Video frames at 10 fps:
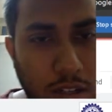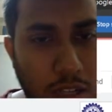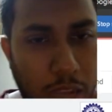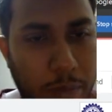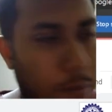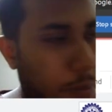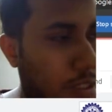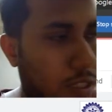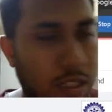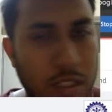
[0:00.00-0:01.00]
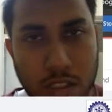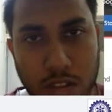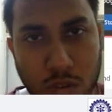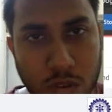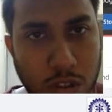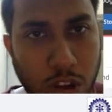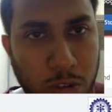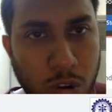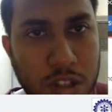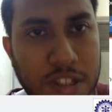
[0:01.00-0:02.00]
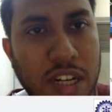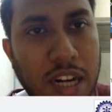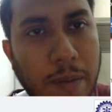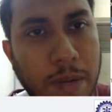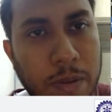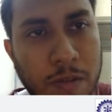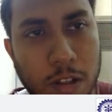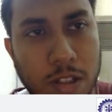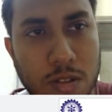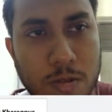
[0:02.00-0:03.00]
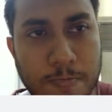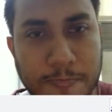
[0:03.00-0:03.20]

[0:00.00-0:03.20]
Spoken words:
MDP. So you have to construct an MDP for this.